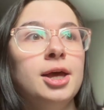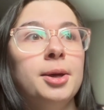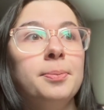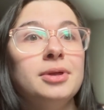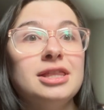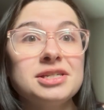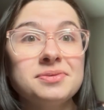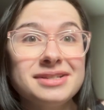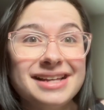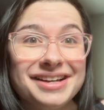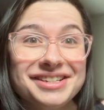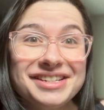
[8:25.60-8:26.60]
But this one's
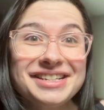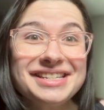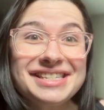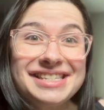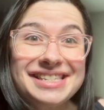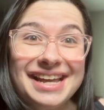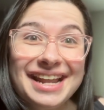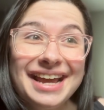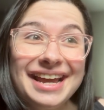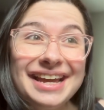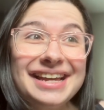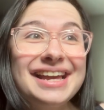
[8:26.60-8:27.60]
actually
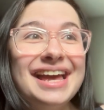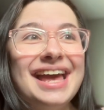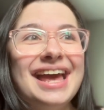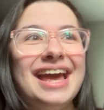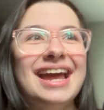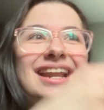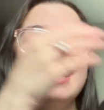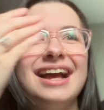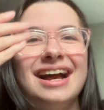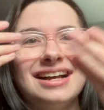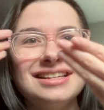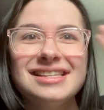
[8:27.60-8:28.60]
sitting, and it
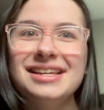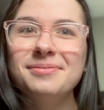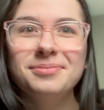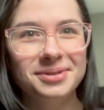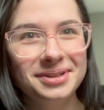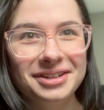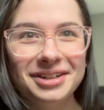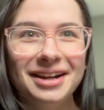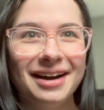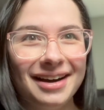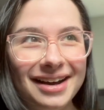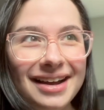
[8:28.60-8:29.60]
has the embroidered
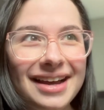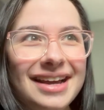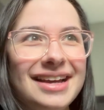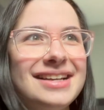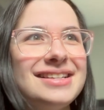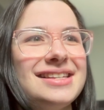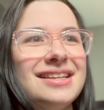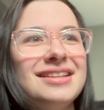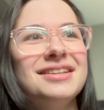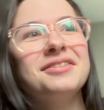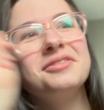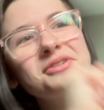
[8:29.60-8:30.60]
eyes and
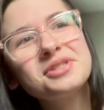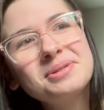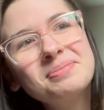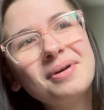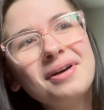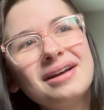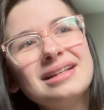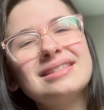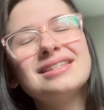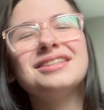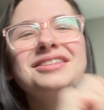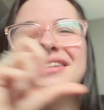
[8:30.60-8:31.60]
the little
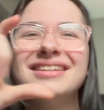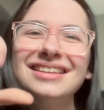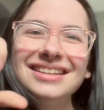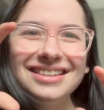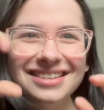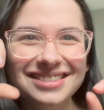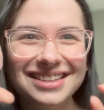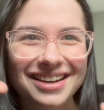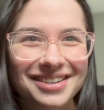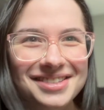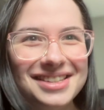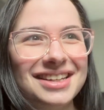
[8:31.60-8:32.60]
spots, and look at the little
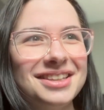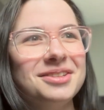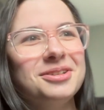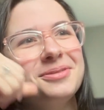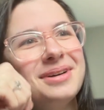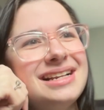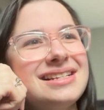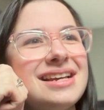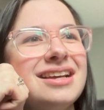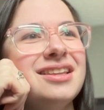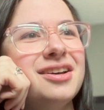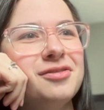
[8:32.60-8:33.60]
toes, like the little whites.
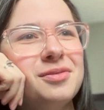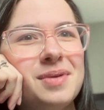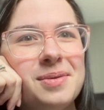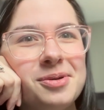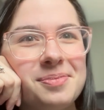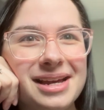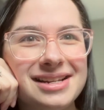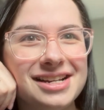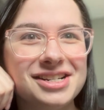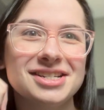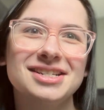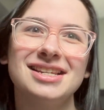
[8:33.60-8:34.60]
I love when people pay
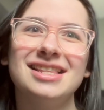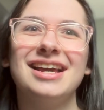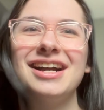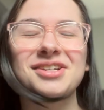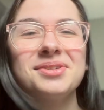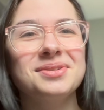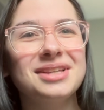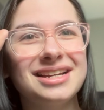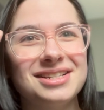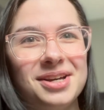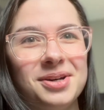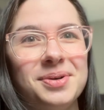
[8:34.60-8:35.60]
attention to the actual like
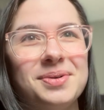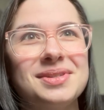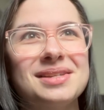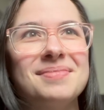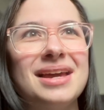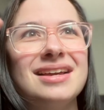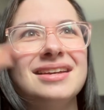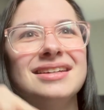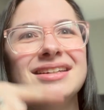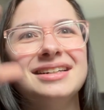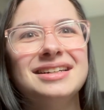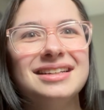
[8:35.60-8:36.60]
toes and make
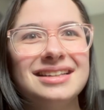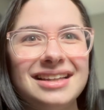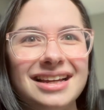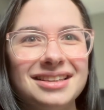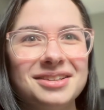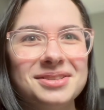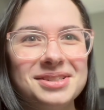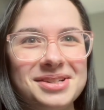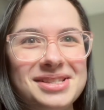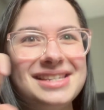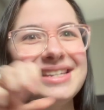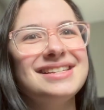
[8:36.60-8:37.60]
like little
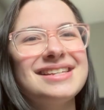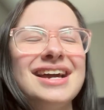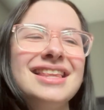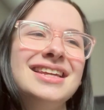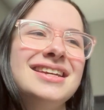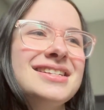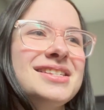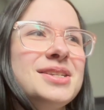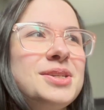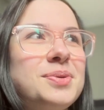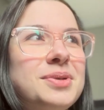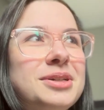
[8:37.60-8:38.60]
tootsies. I think it's
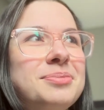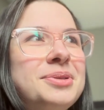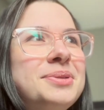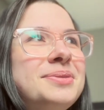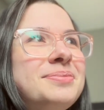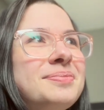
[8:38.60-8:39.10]
adorable.